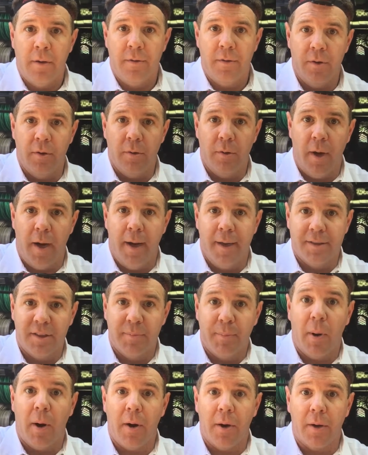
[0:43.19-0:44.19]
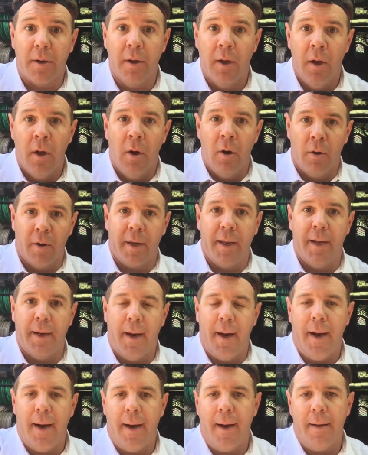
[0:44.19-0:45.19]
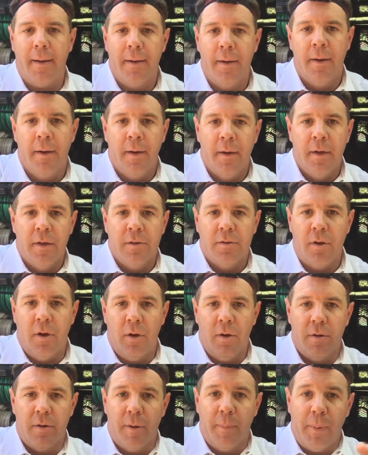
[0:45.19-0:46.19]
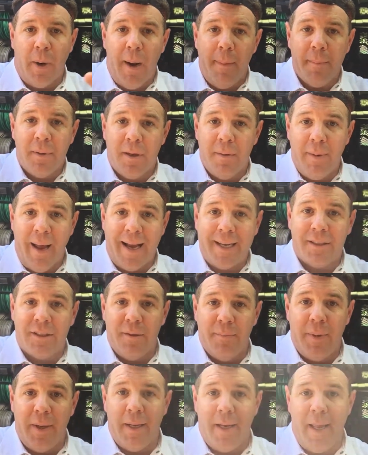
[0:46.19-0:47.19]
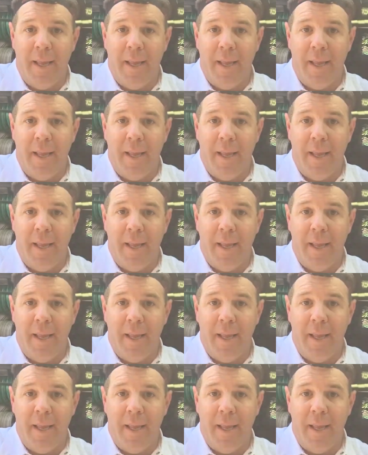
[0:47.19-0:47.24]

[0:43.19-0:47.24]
to spark, or get hot. So the problem could actually be in